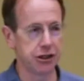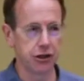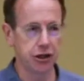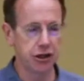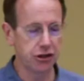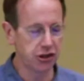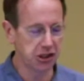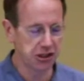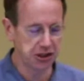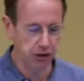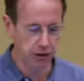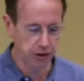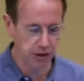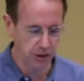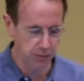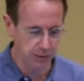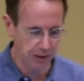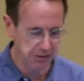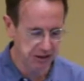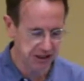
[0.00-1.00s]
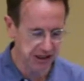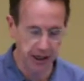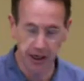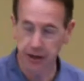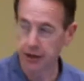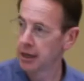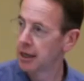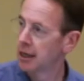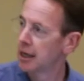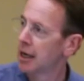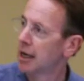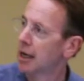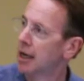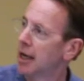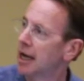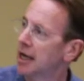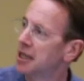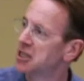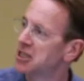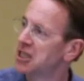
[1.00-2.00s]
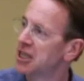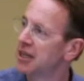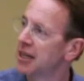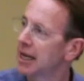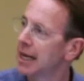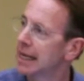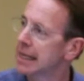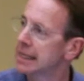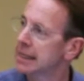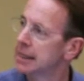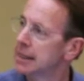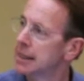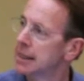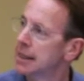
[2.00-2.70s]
And you can just go onto the website and see that.